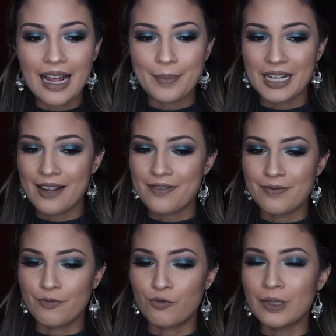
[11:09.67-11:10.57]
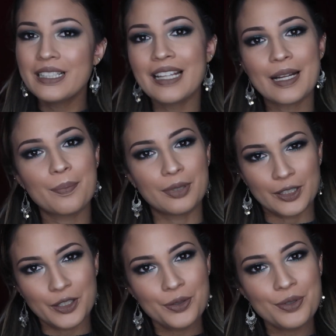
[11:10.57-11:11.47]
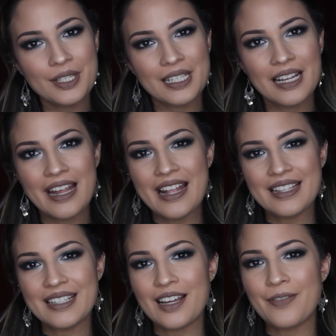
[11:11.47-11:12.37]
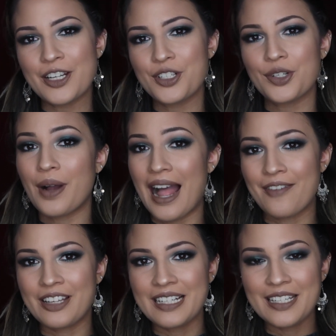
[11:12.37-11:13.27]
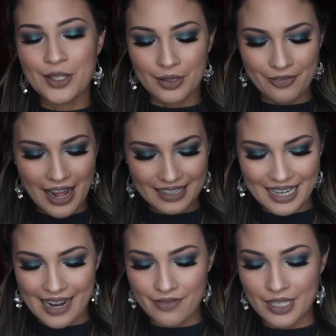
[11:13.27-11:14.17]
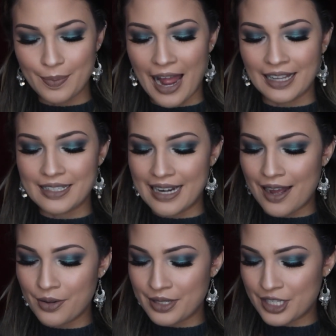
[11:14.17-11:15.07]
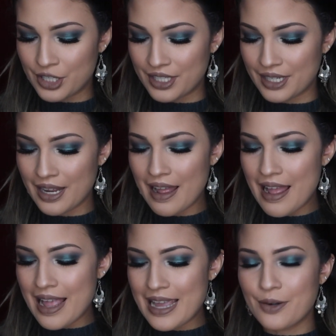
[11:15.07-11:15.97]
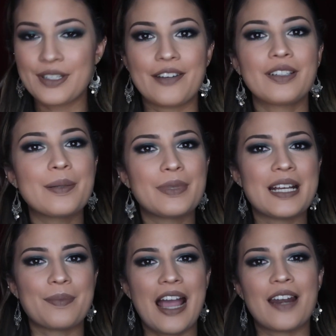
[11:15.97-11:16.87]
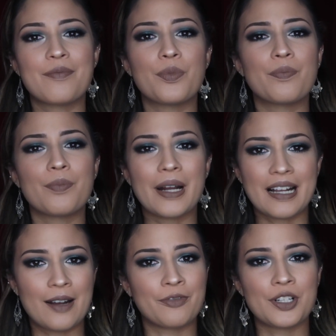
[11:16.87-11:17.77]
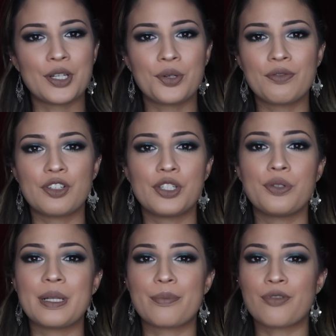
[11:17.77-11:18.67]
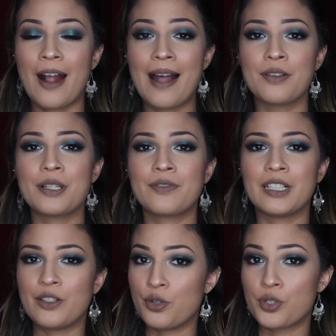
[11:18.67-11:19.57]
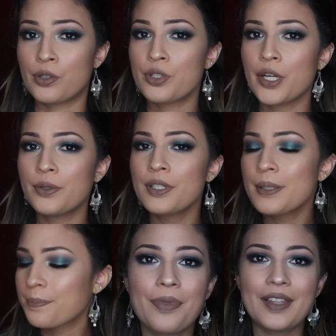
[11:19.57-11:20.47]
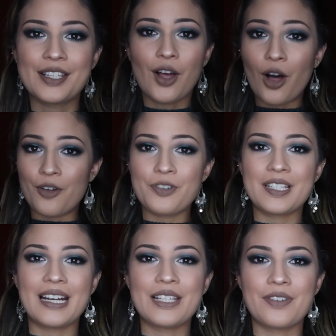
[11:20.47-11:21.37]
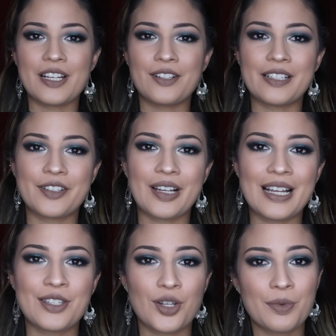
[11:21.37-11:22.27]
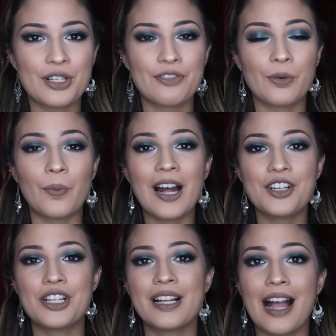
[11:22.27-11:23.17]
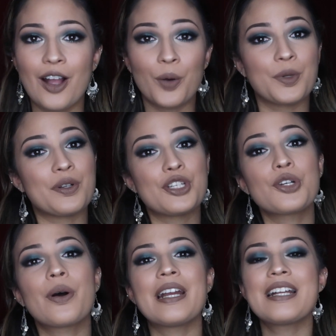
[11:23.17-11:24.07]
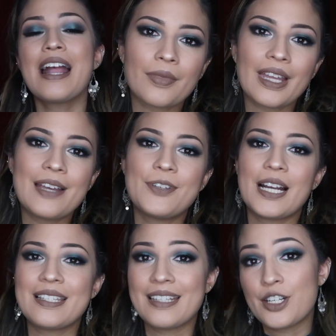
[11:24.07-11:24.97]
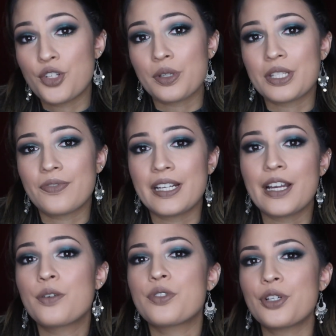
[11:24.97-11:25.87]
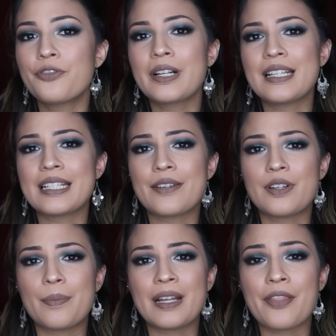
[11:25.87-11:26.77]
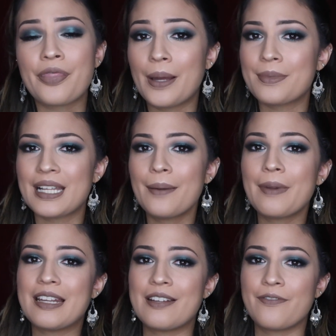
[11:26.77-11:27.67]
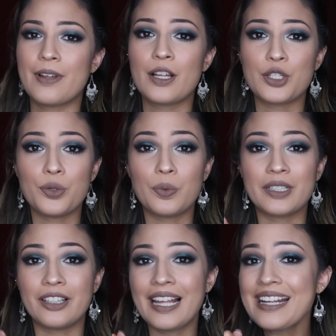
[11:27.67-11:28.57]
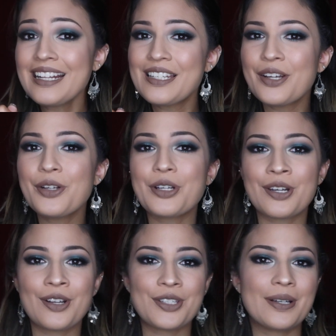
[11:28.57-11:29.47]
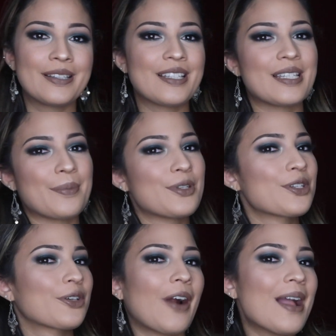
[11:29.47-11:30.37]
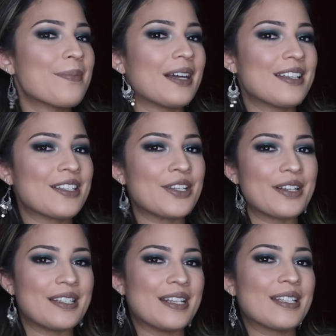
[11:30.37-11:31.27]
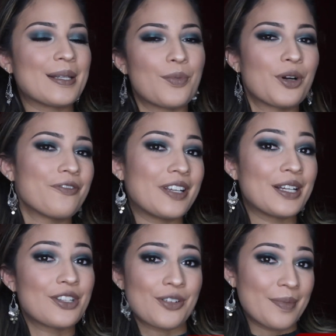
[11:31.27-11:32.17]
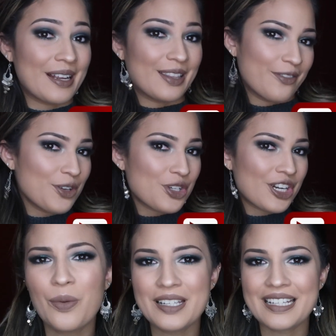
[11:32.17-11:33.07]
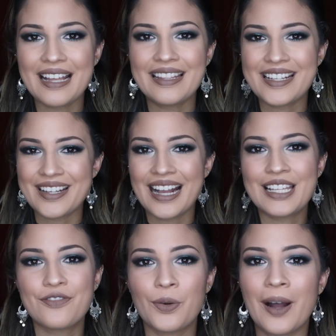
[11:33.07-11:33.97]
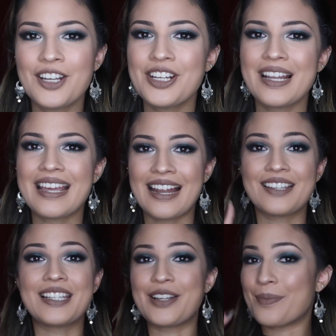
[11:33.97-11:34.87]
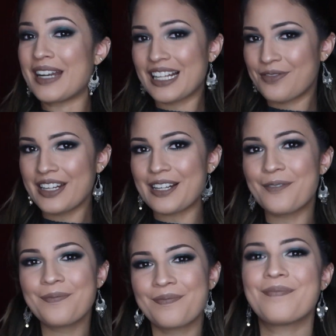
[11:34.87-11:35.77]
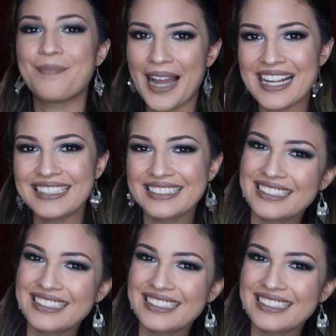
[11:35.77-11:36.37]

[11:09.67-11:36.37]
I mean, I really like blues and stuff. I just don't have any, so the fact that I have this palette now, it's just, it'll definitely take me out of my comfort zone of just using browns and really neutral tones. That's all for today's video. Thank you guys so much for watching. I hope you enjoyed. If you guys did enjoy this video, don't forget to give it a big thumbs up. And if you would like to, you can also hit the subscribe button so you can see some more videos from me in the future. Once again, thank you guys for watching, and I'll see you in my next video. Bye.